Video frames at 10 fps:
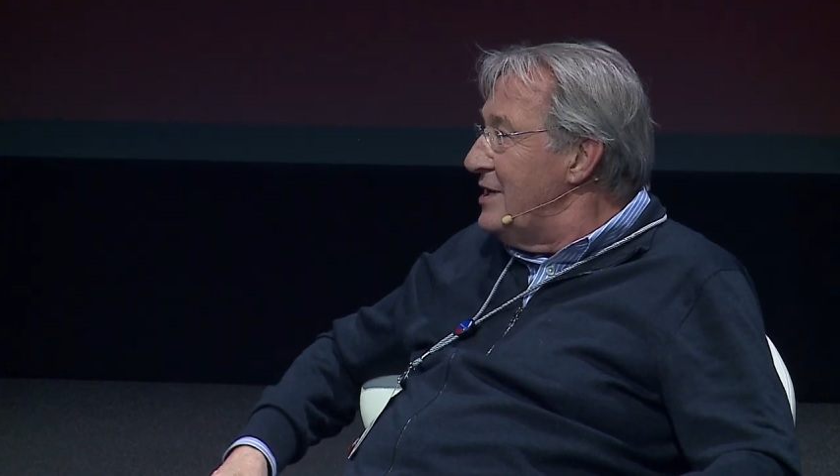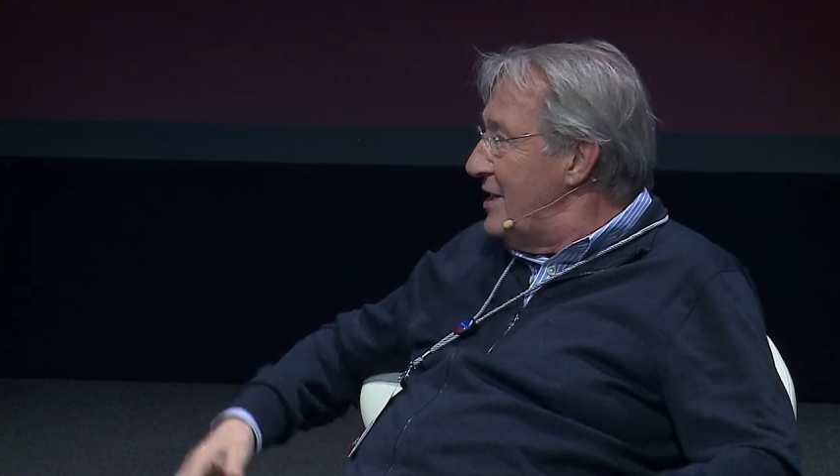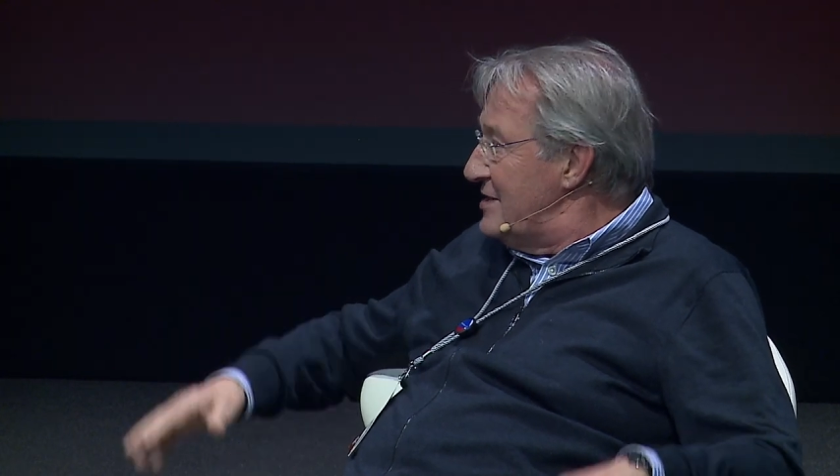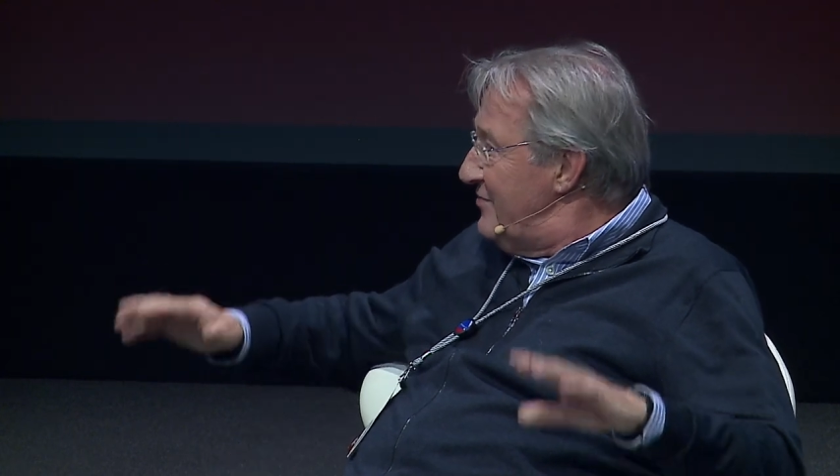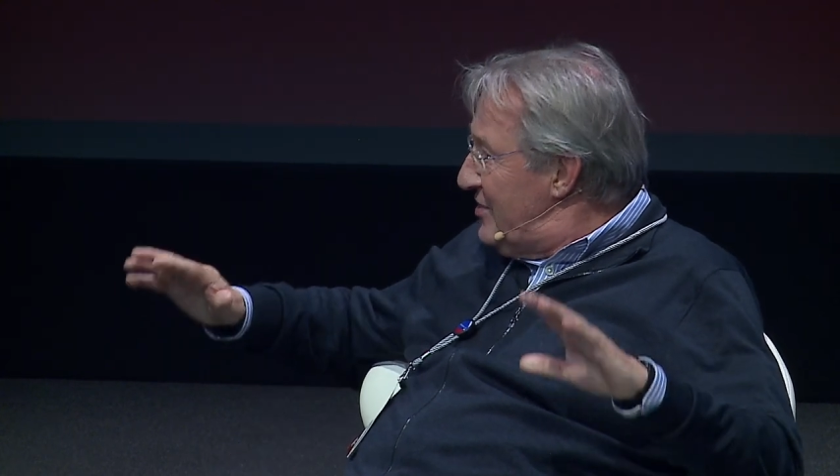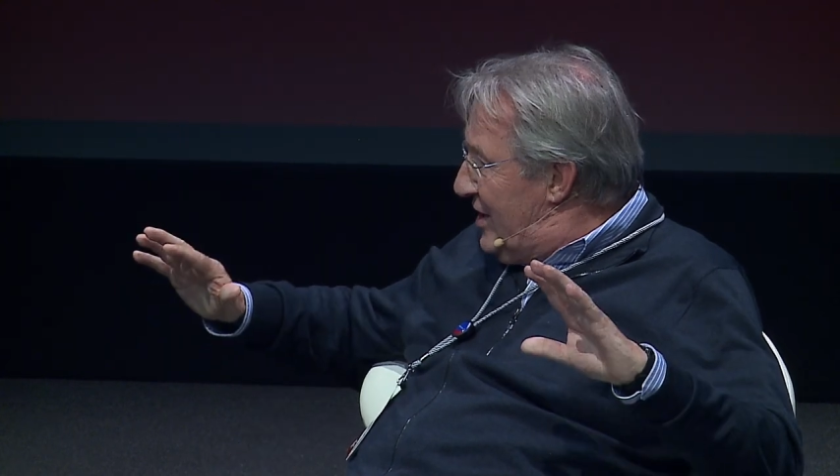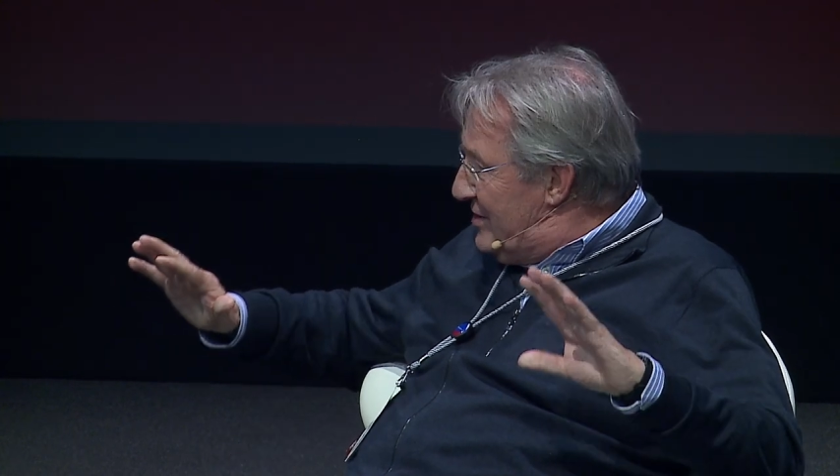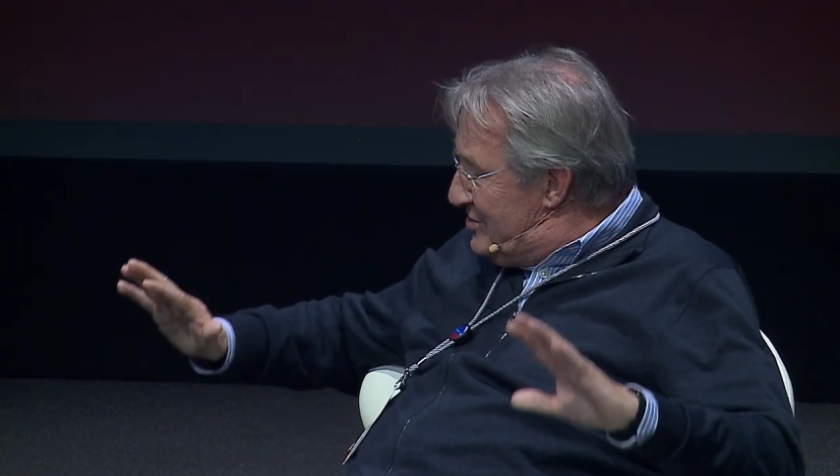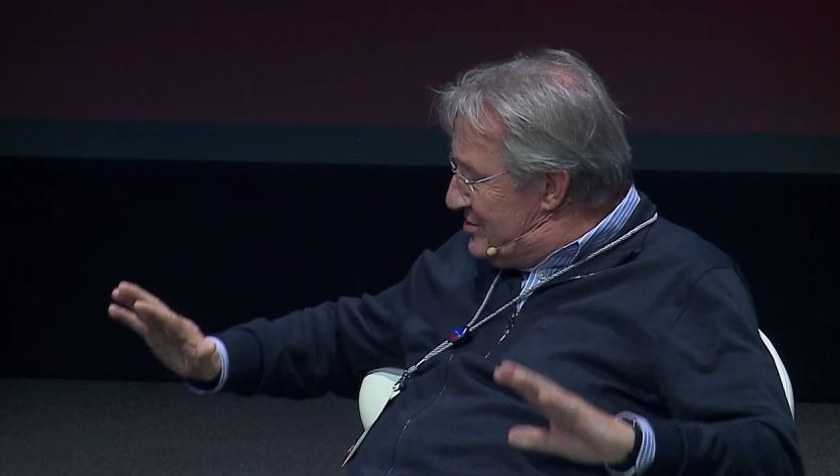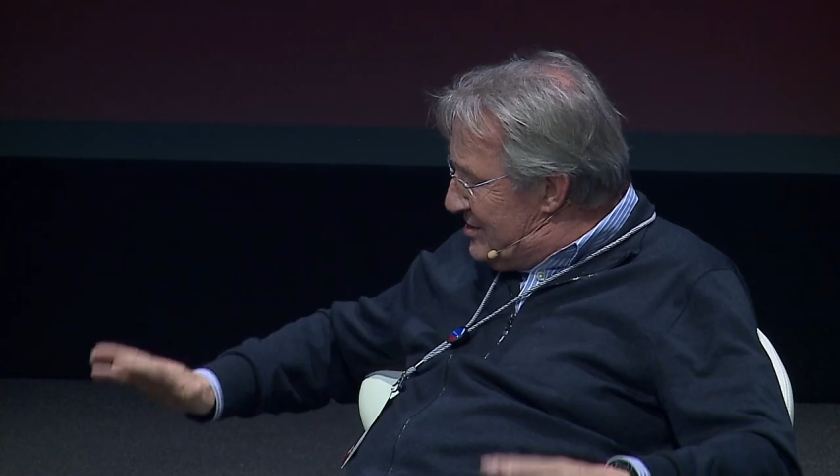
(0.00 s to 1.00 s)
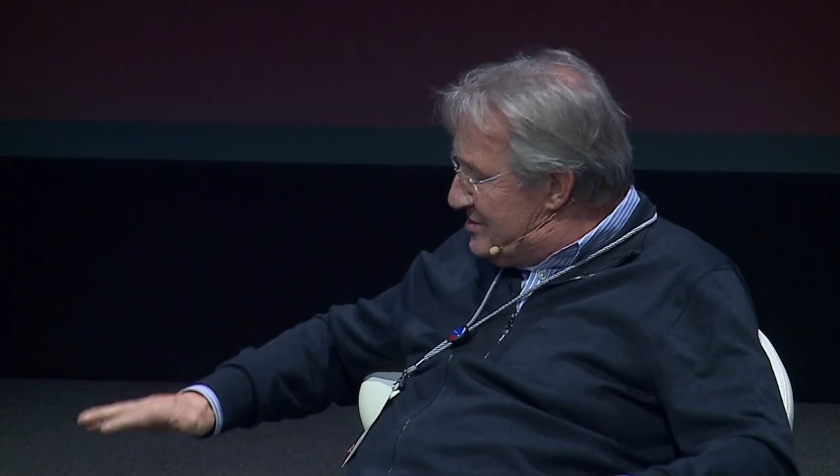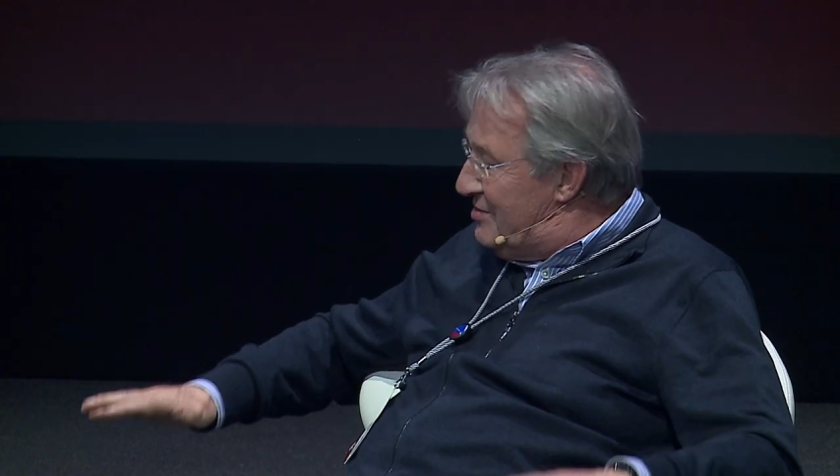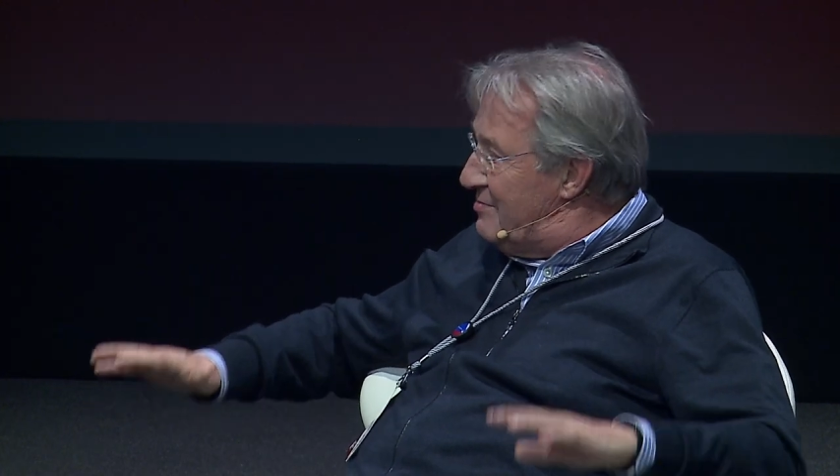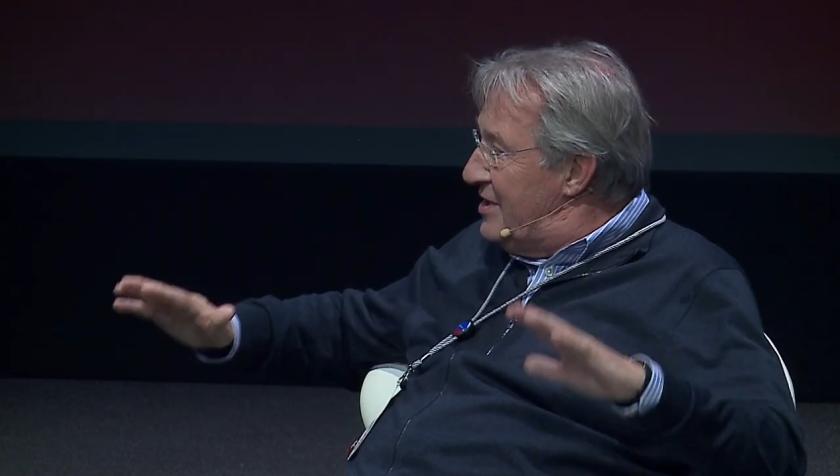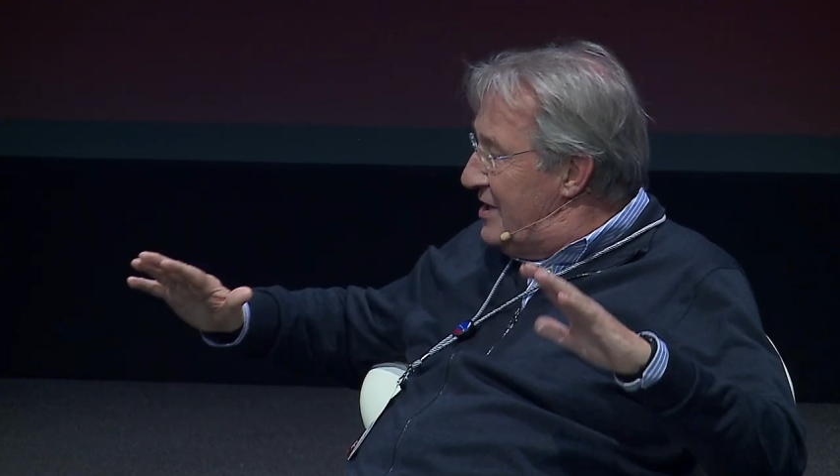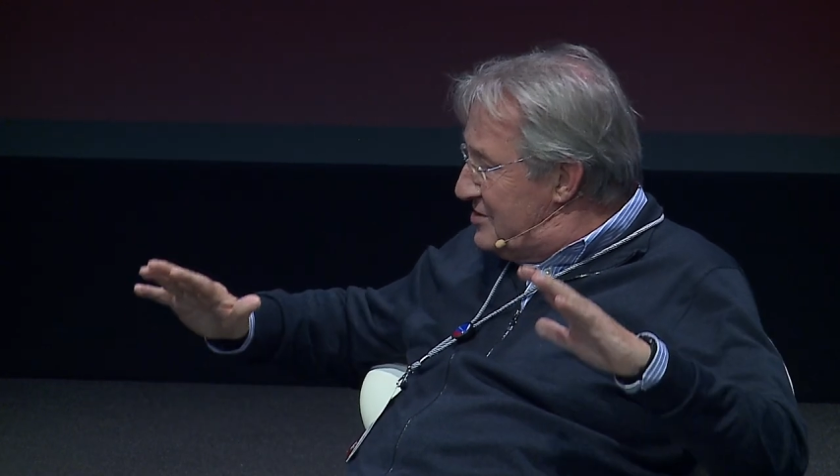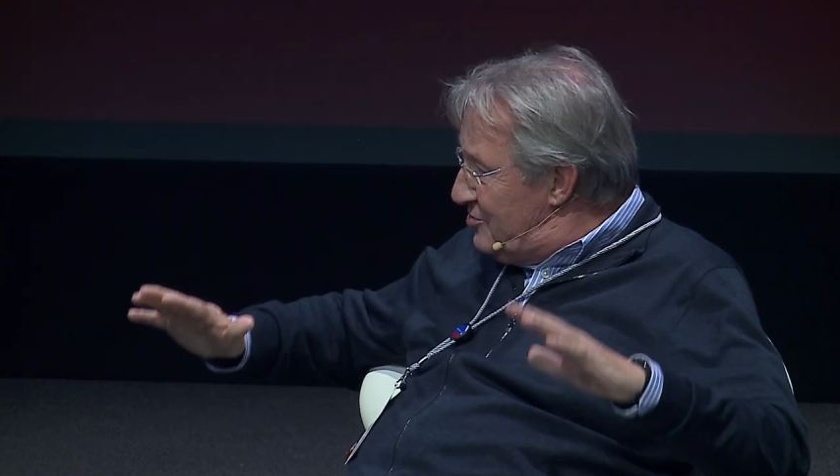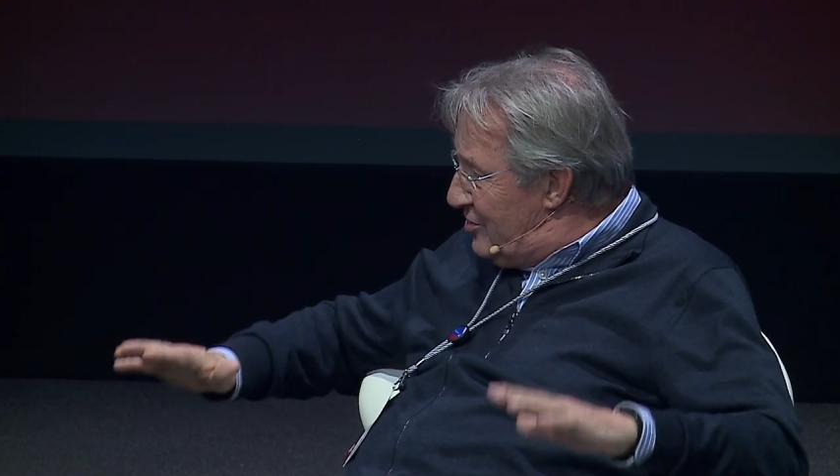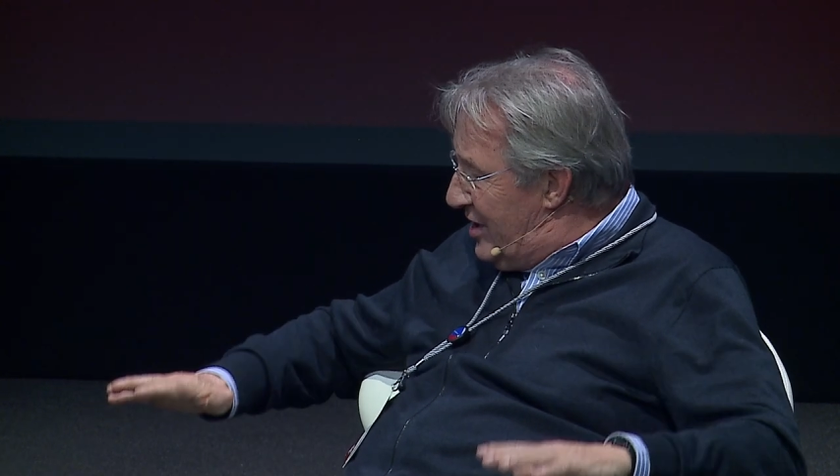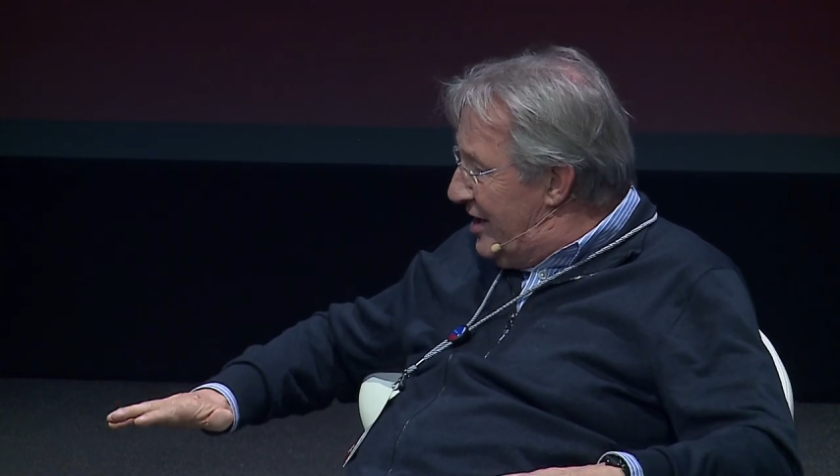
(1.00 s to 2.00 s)
Classification system is
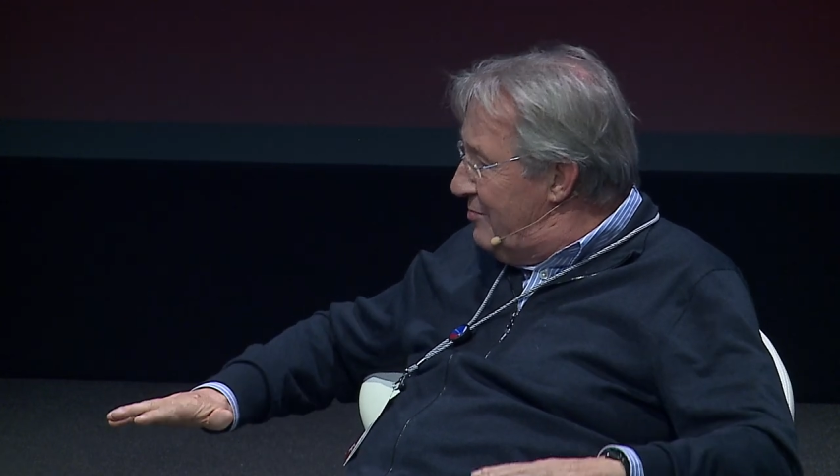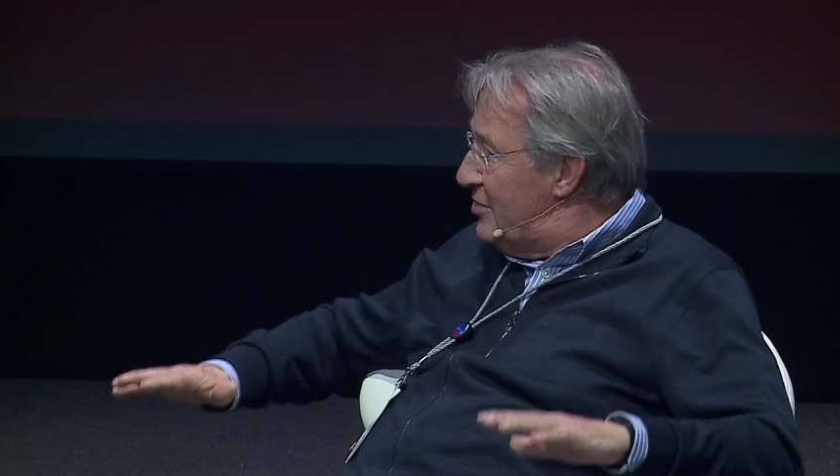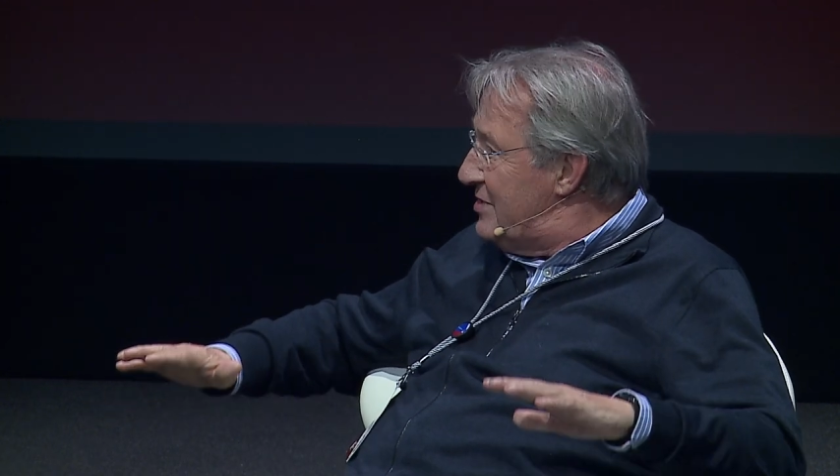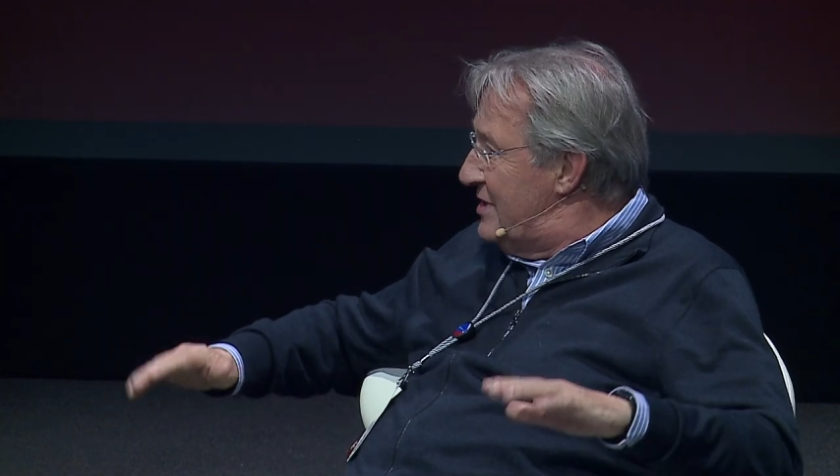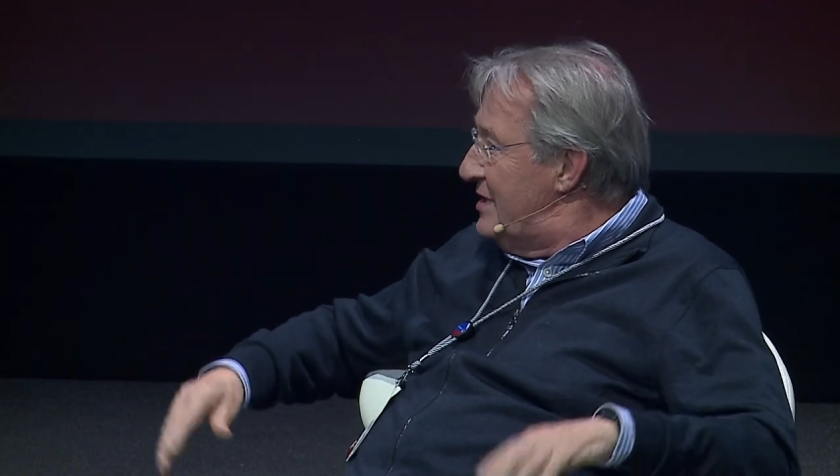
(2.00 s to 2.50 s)
okay, but